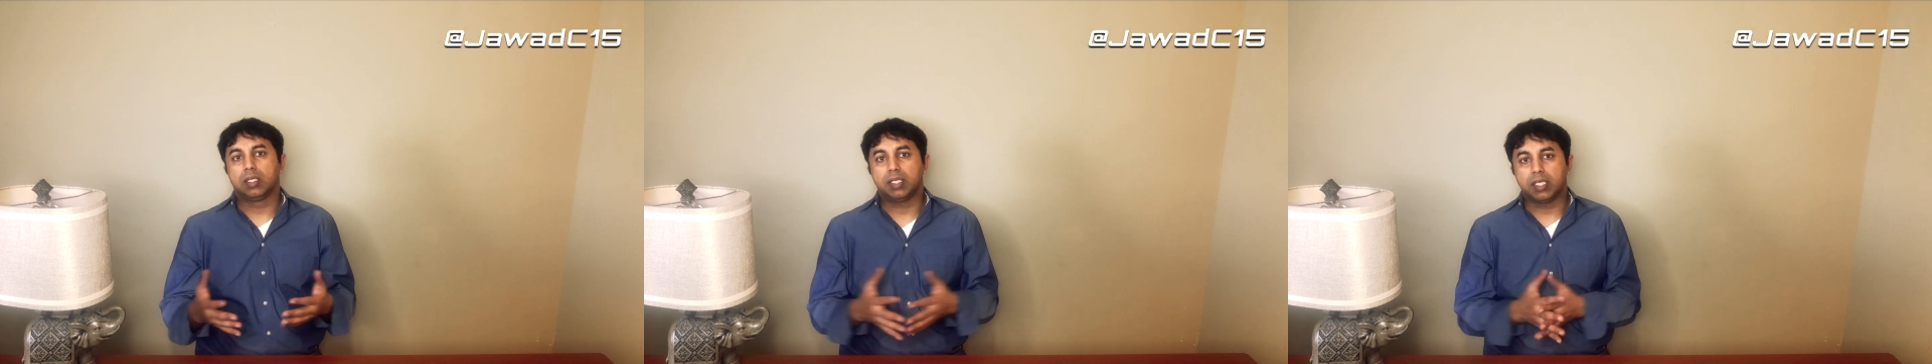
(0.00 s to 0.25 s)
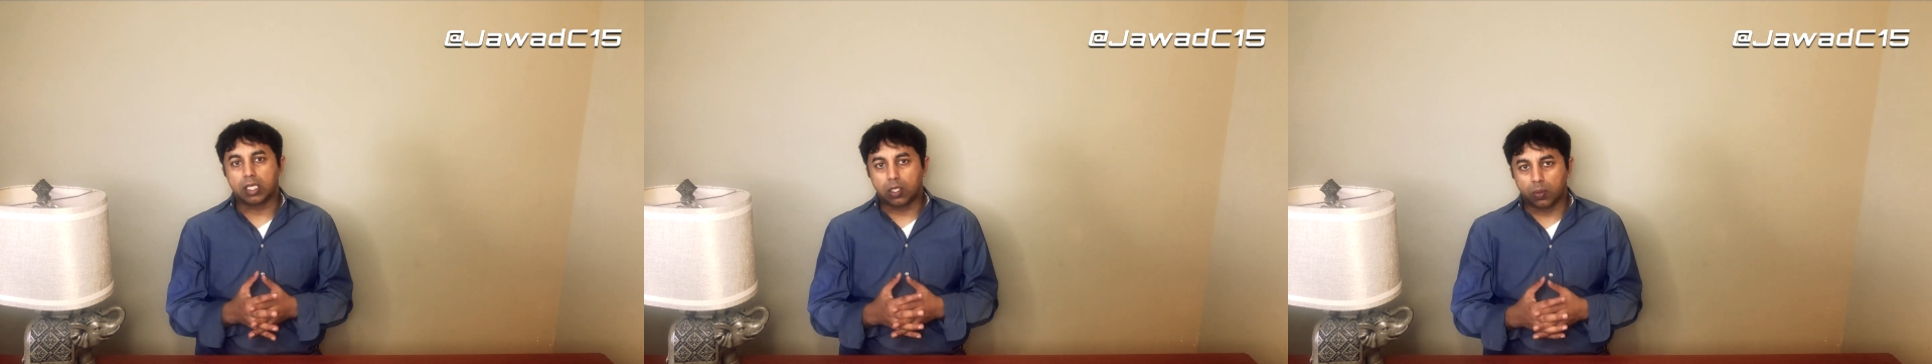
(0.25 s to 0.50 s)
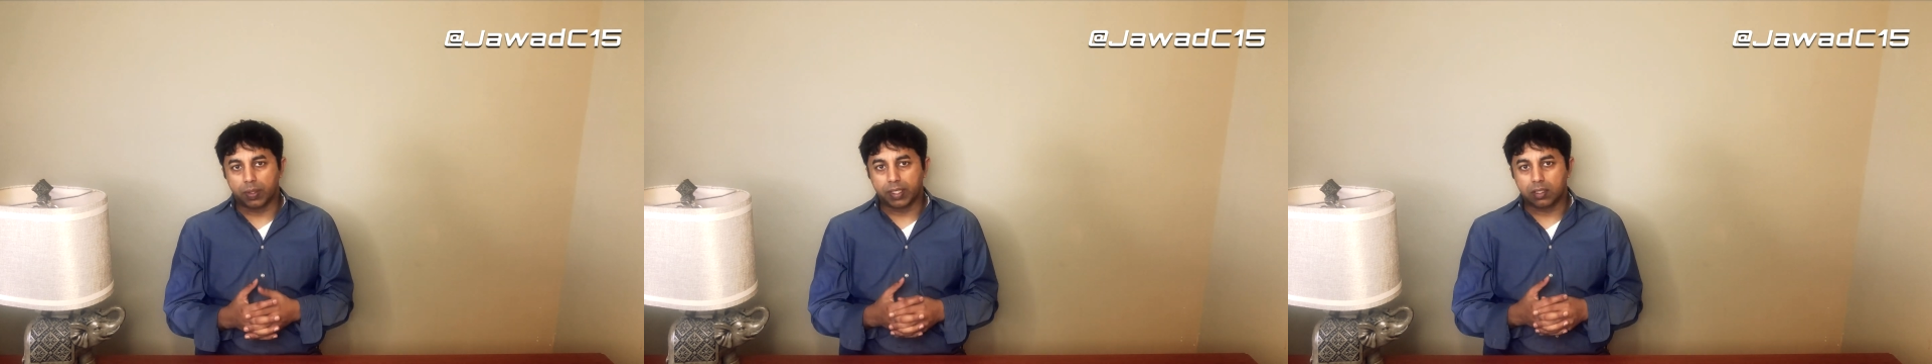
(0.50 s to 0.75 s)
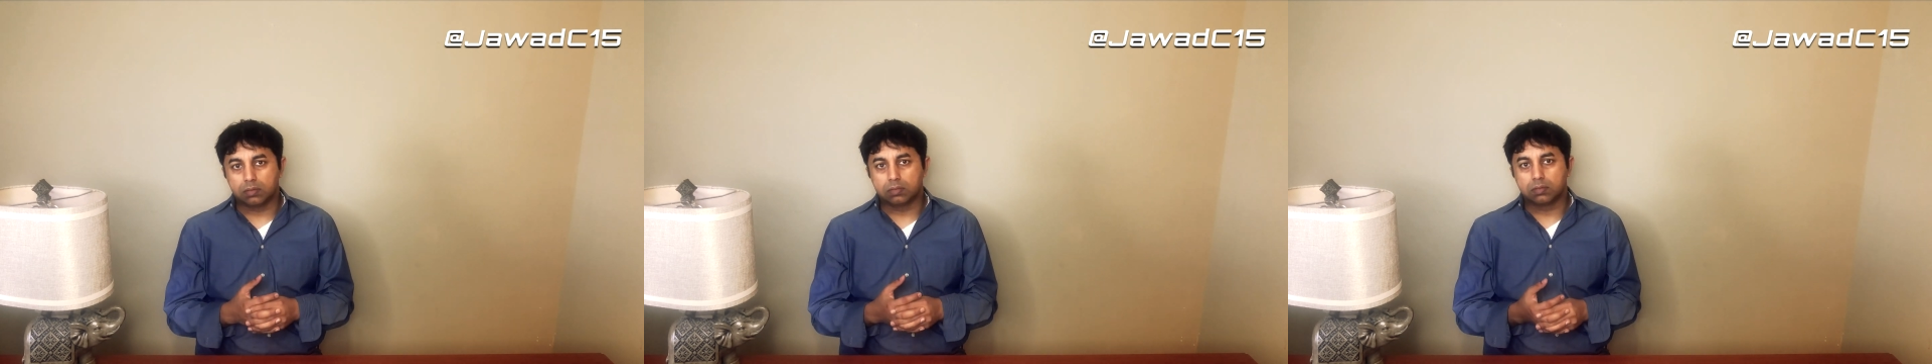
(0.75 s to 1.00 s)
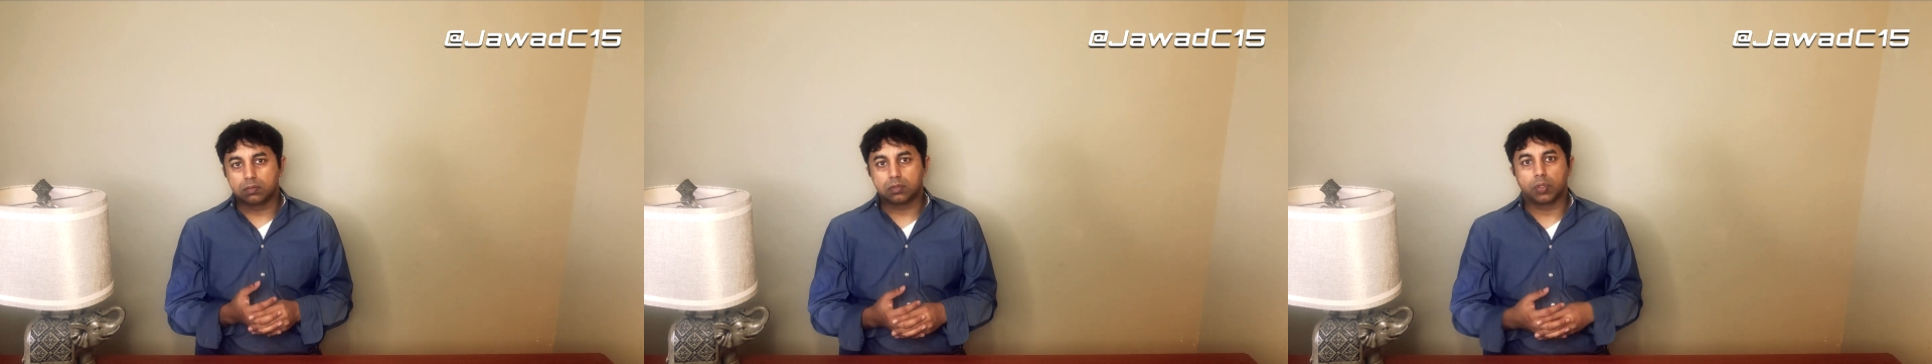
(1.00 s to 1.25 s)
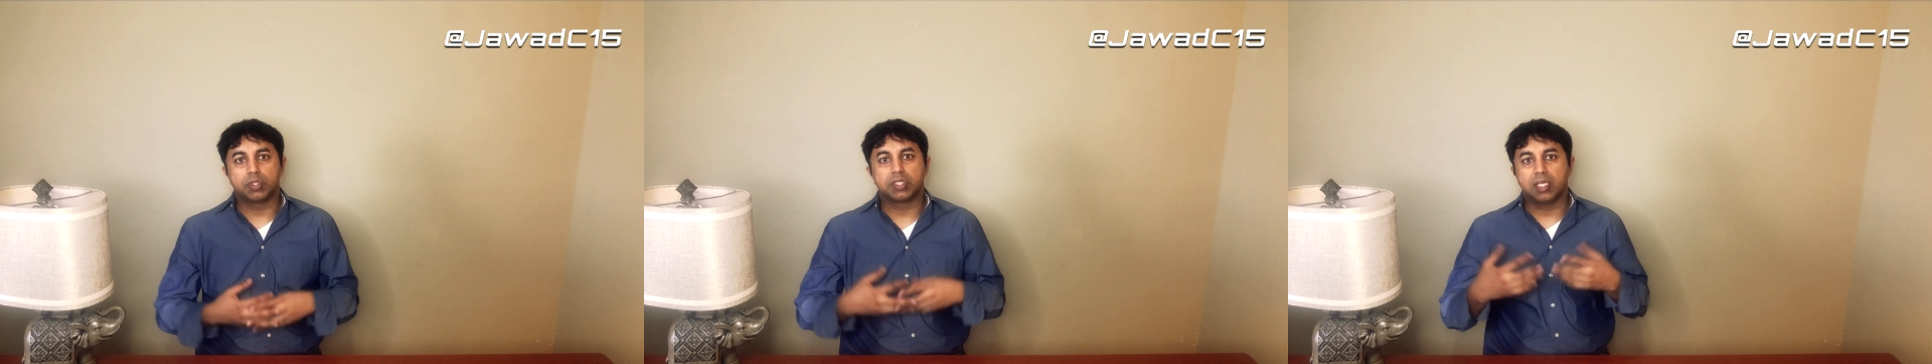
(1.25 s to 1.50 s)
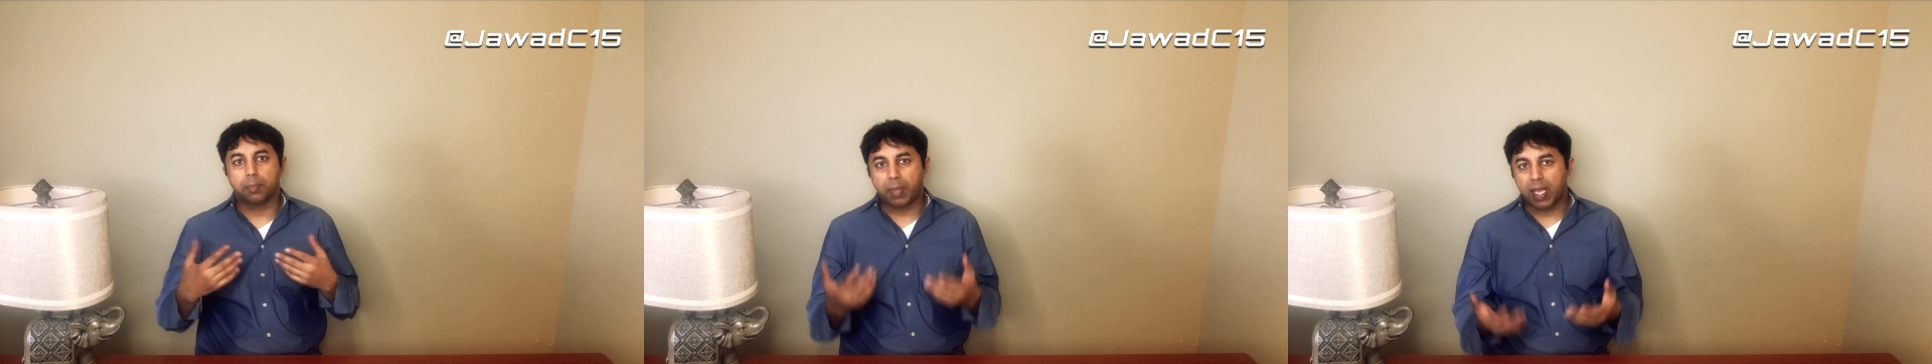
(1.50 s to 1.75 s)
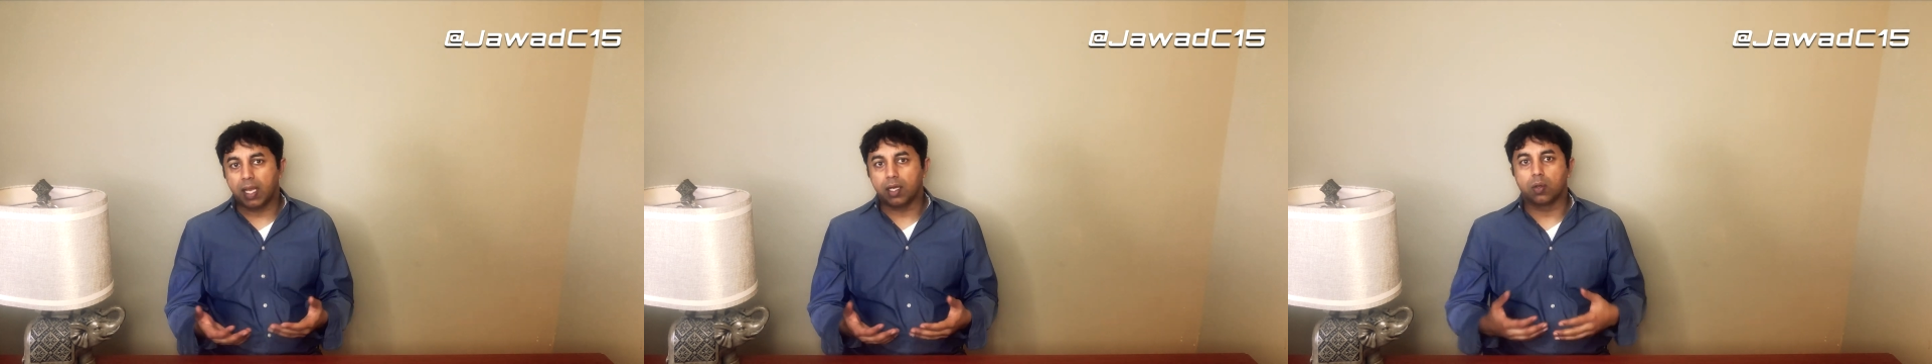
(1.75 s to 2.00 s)
get going or to get
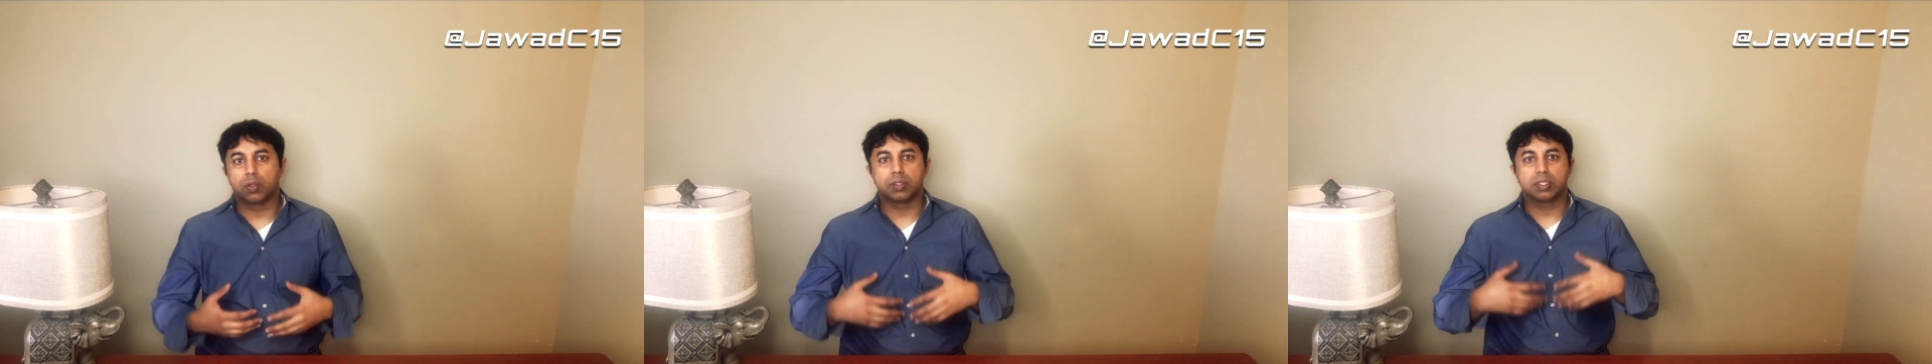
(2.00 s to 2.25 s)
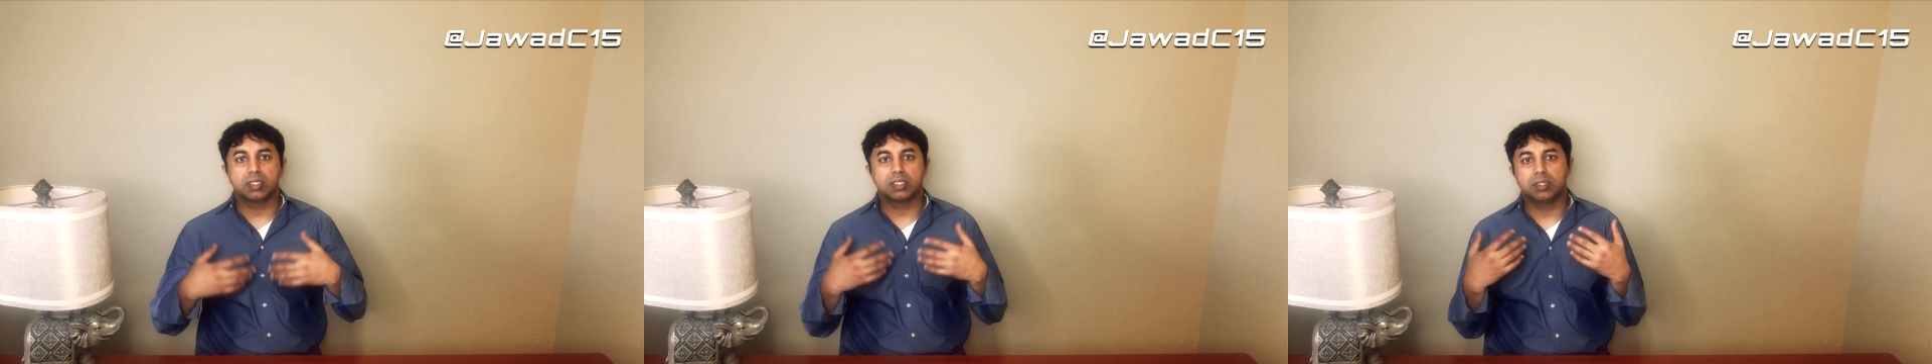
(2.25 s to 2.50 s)
paid or